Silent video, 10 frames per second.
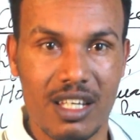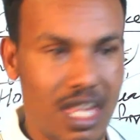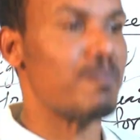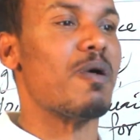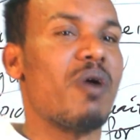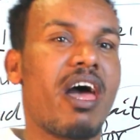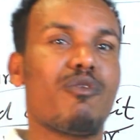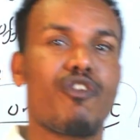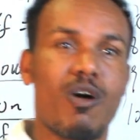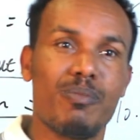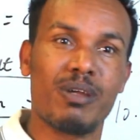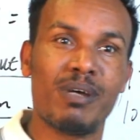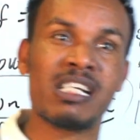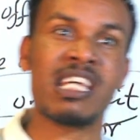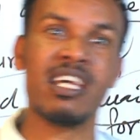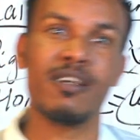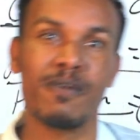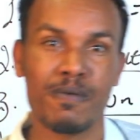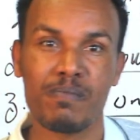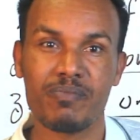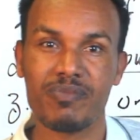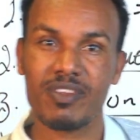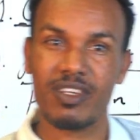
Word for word: keep away from me but you see keep